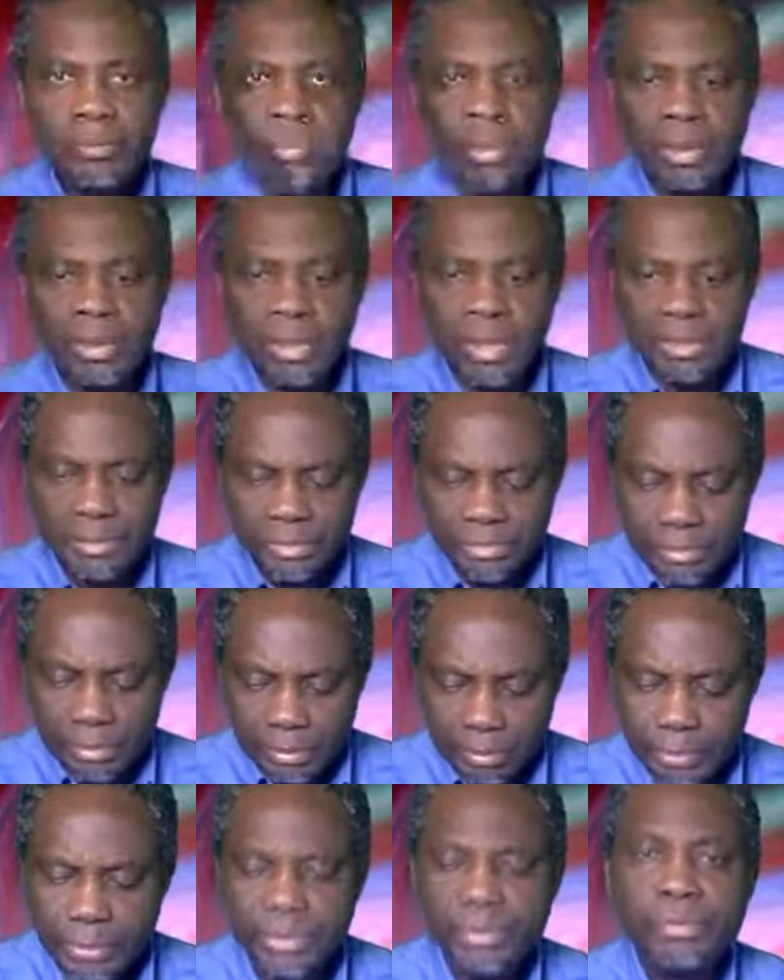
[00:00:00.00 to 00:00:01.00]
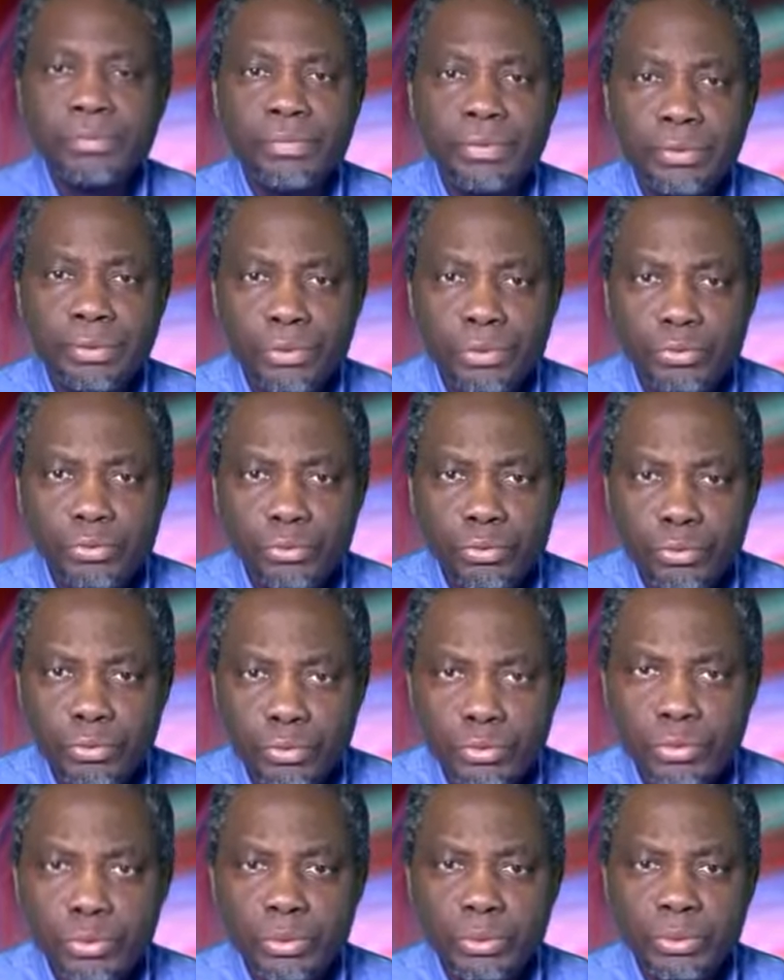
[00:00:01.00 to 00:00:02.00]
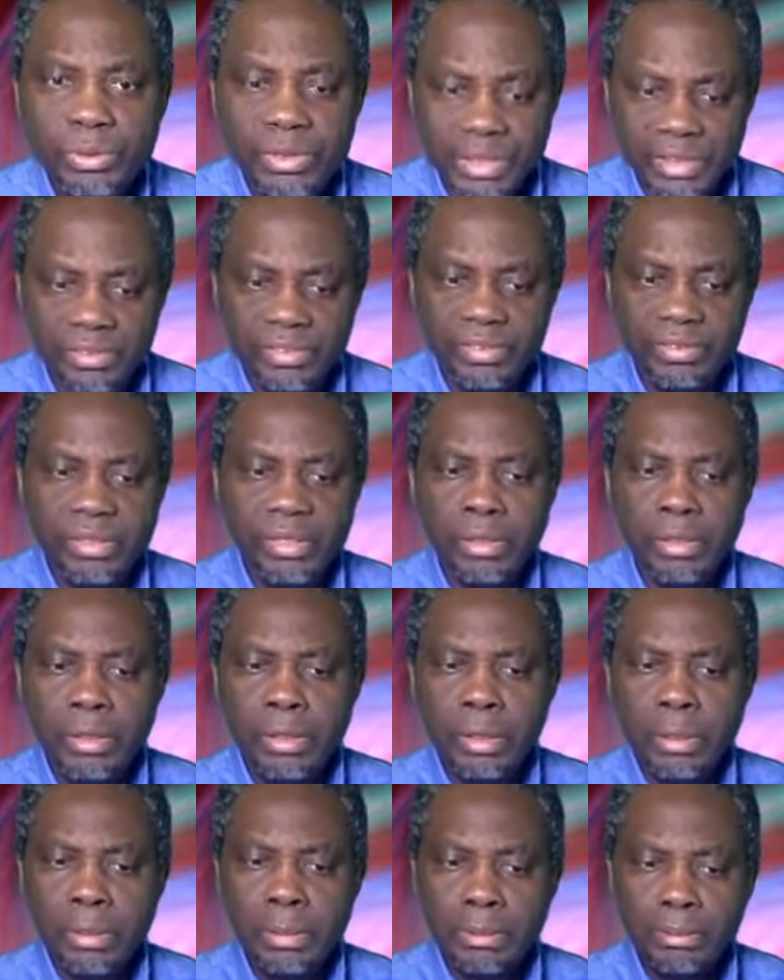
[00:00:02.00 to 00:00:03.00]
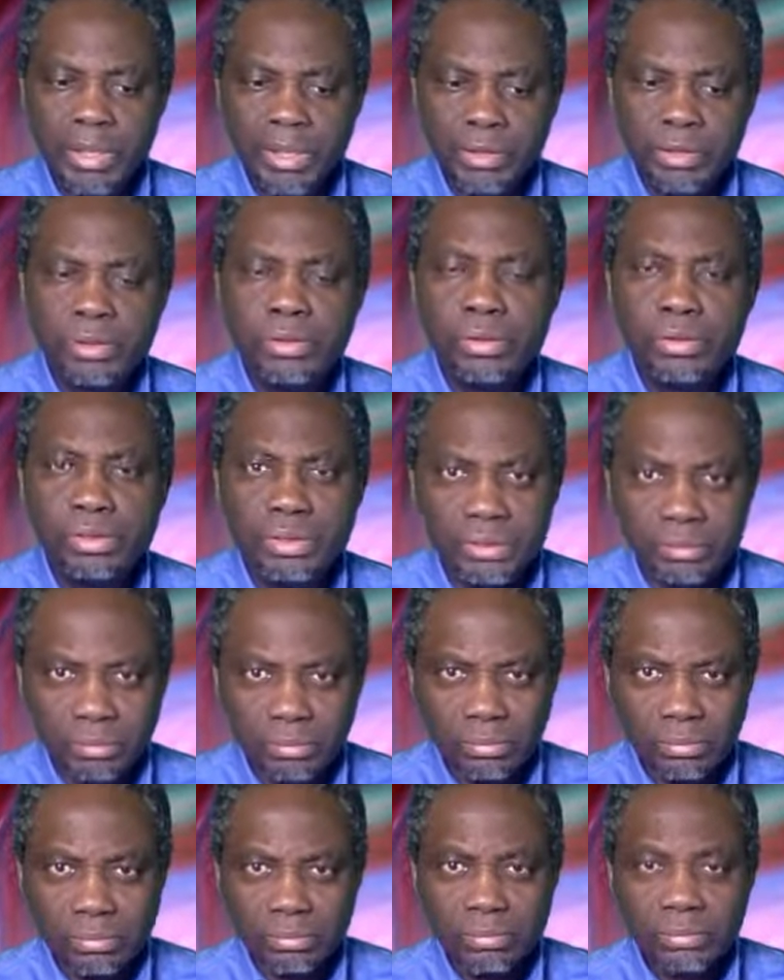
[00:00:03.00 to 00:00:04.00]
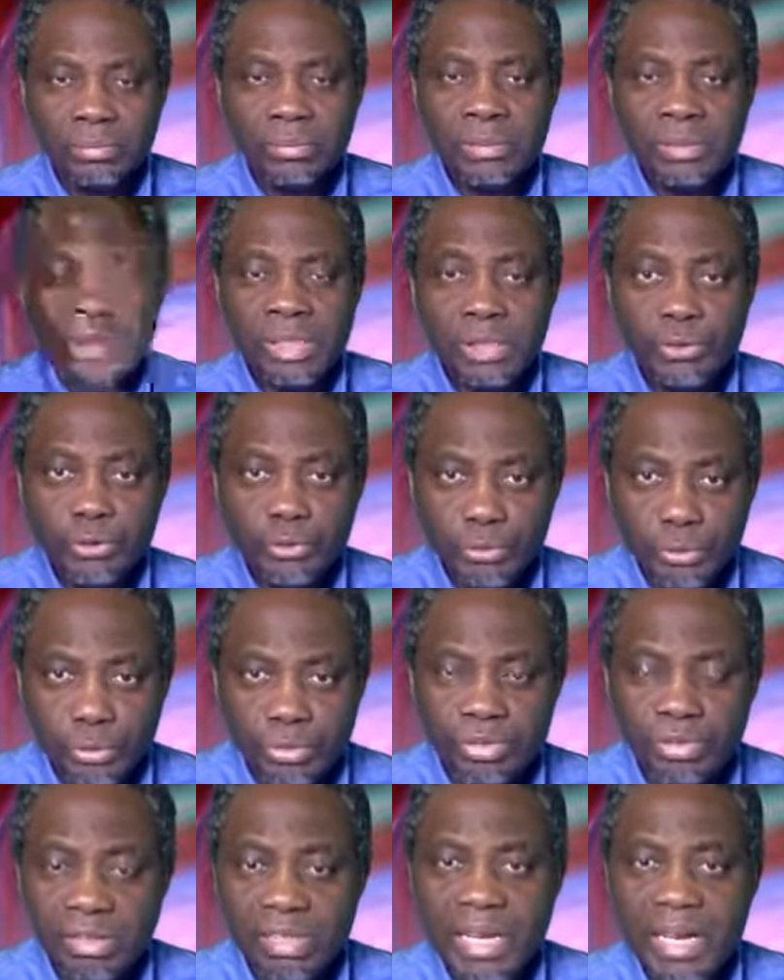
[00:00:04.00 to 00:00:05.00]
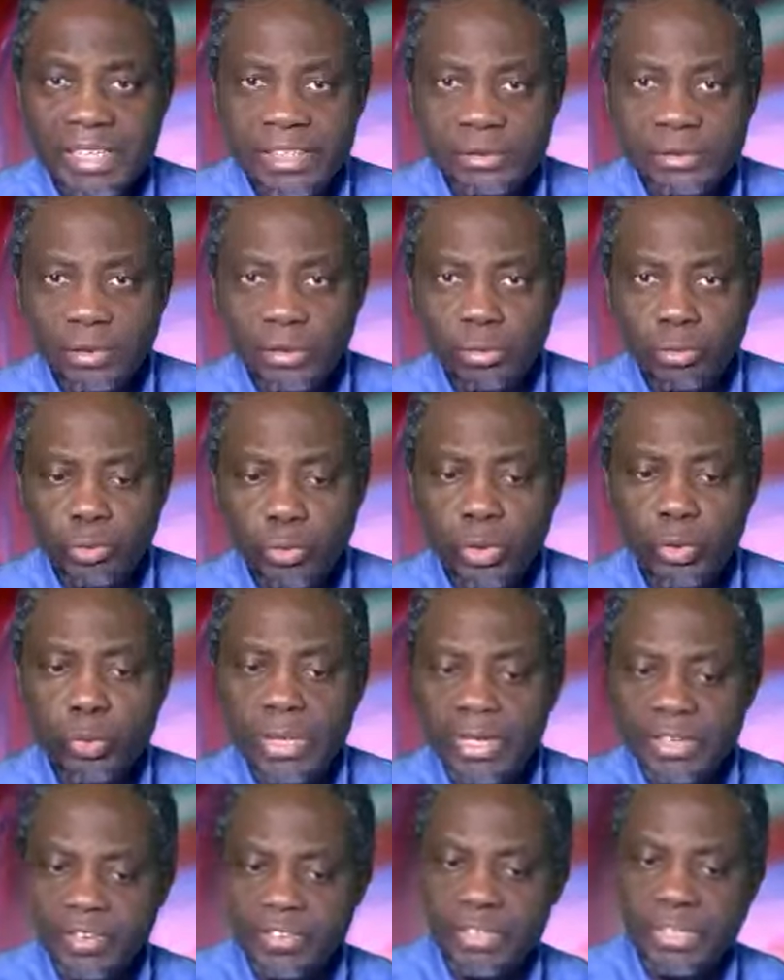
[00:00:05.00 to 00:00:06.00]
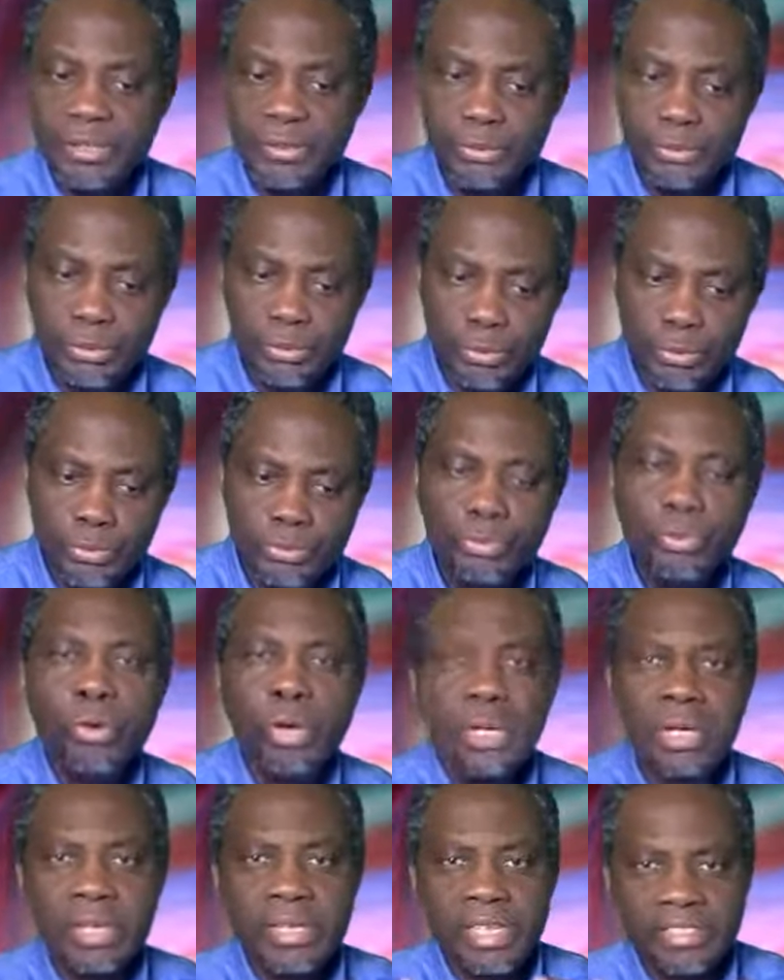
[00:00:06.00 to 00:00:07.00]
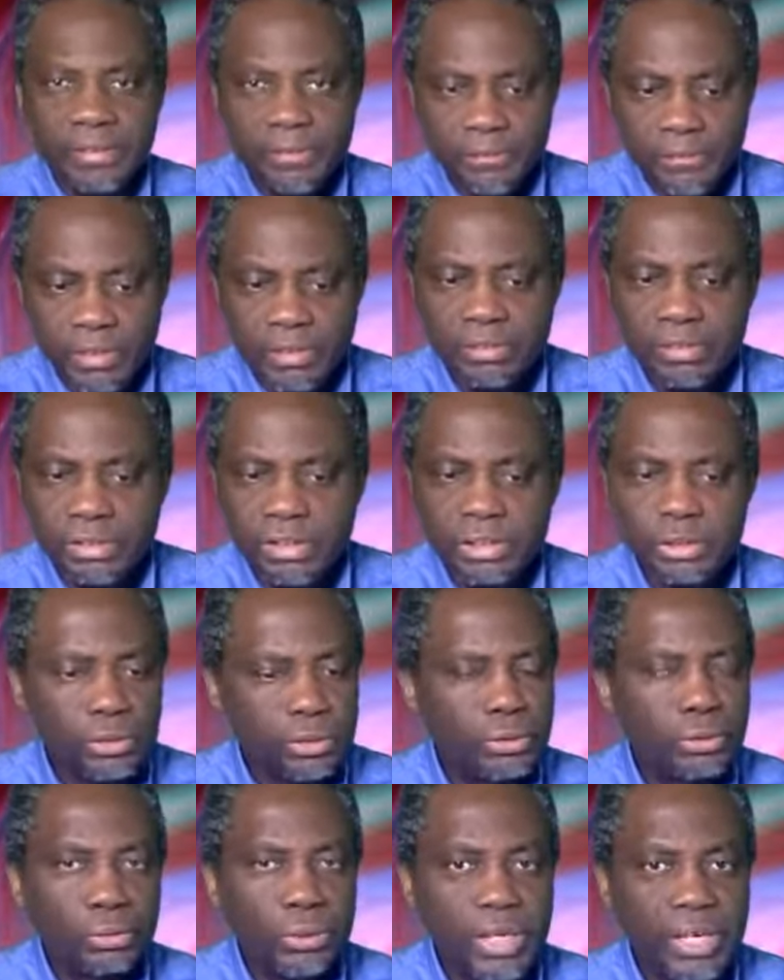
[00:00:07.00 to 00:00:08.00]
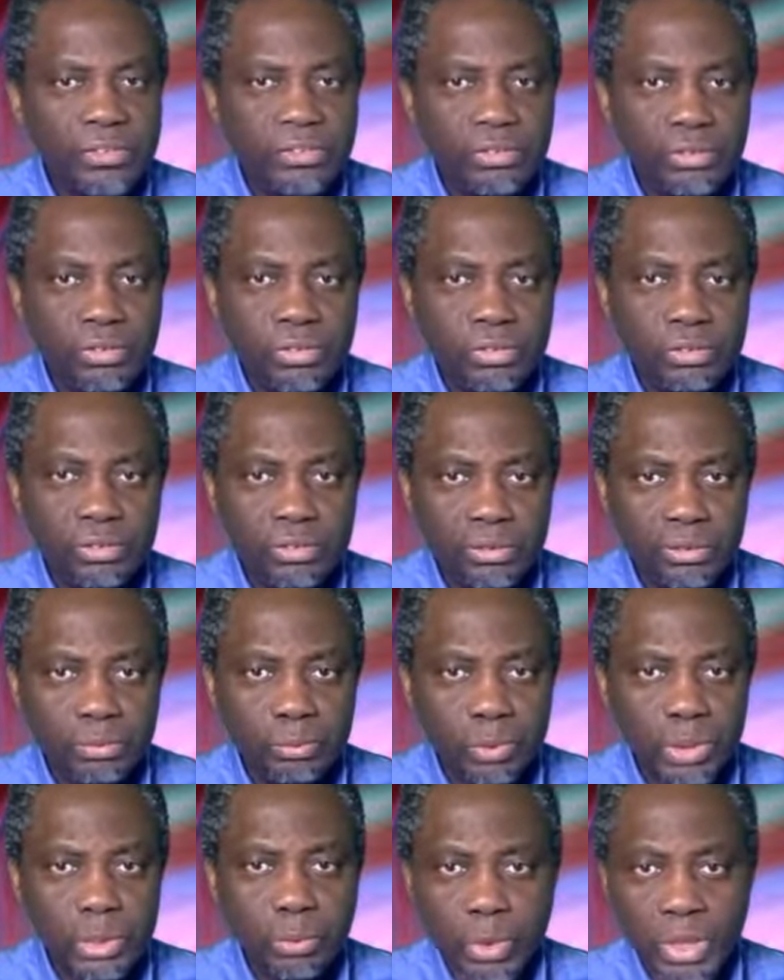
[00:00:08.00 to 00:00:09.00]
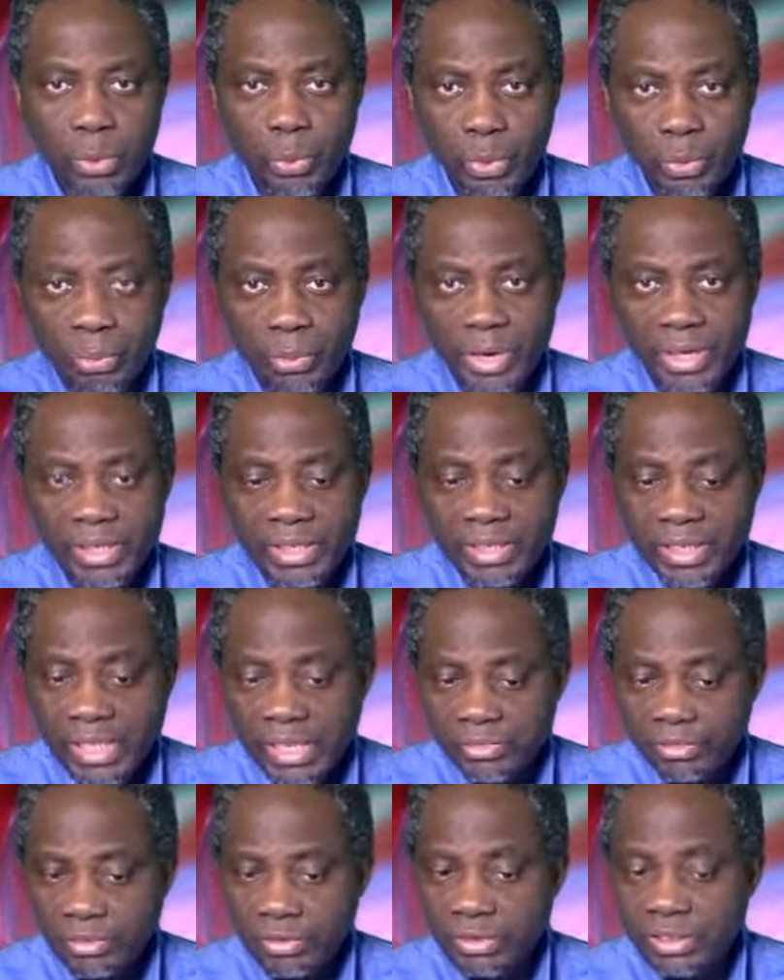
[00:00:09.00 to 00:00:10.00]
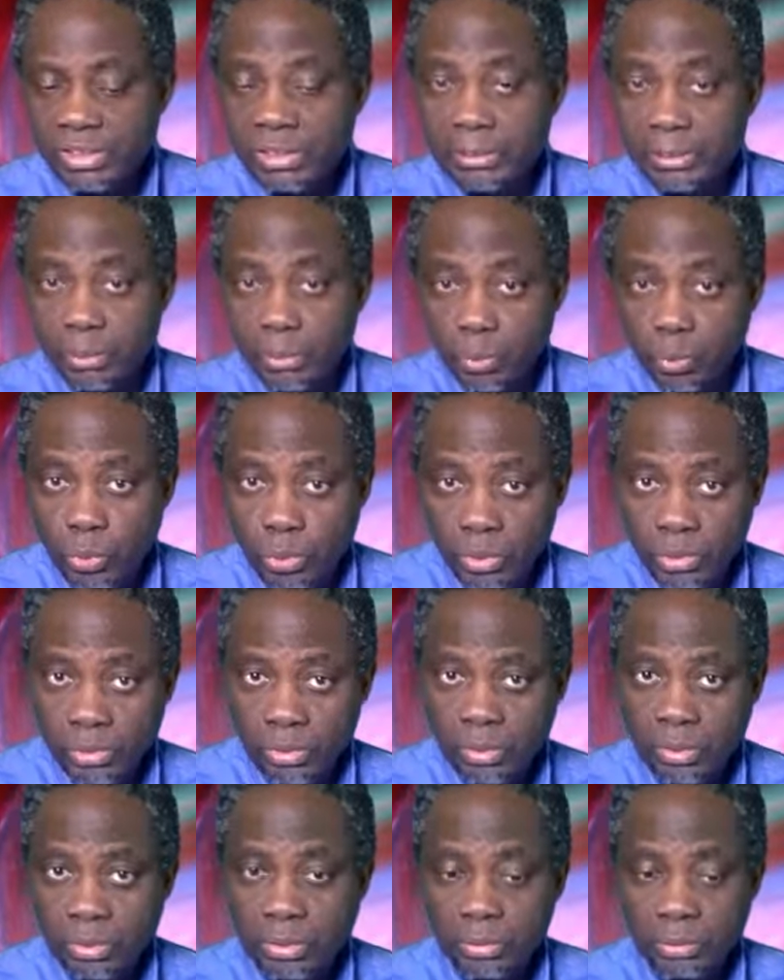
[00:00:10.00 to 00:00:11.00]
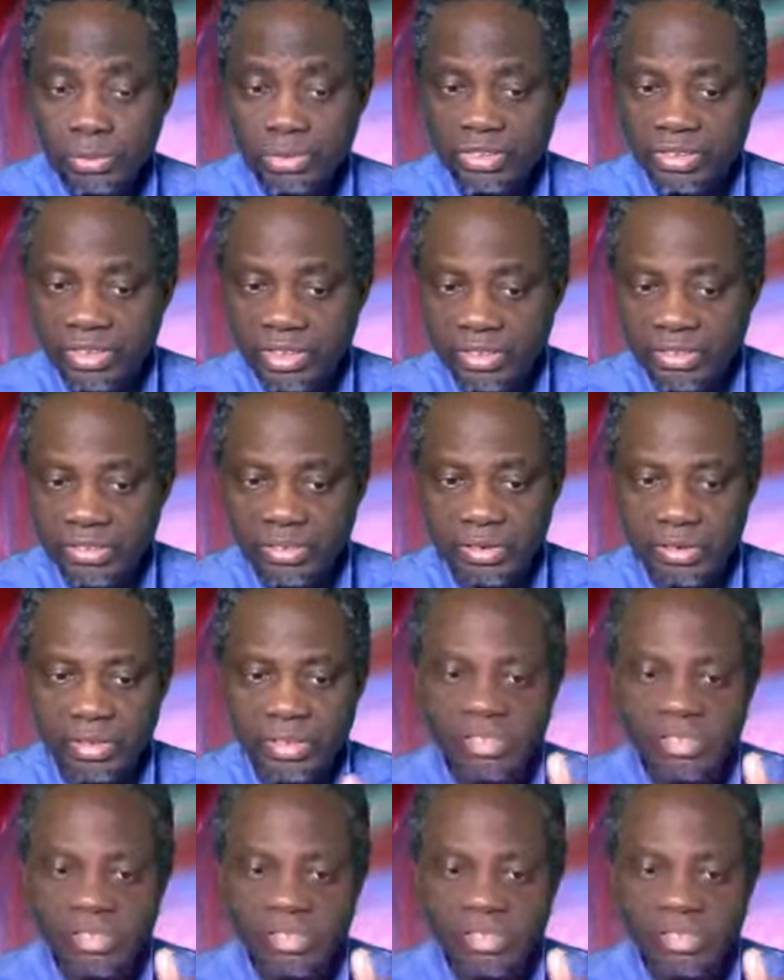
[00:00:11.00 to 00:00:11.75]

Now it is important for us to know this, because it throws light on what we are trying to do. So there's a foundation to Exodus where we read in Exodus chapter 1 to 6.